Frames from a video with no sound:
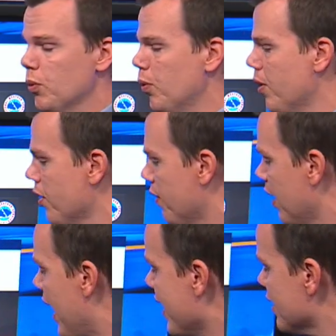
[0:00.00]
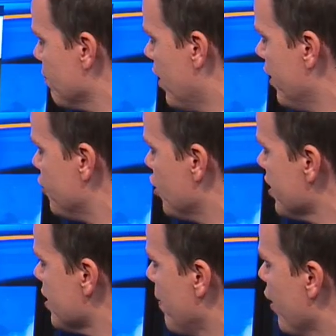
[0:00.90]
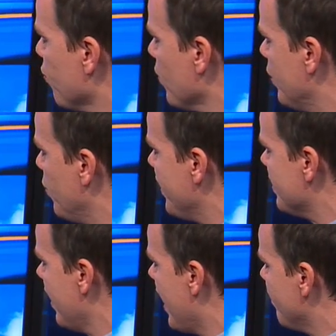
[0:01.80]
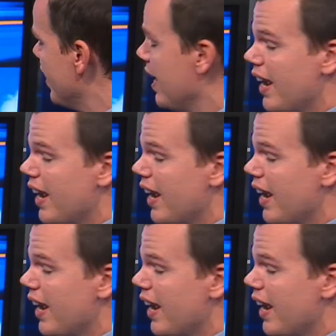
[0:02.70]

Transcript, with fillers: but we are in the last month, just about three weeks left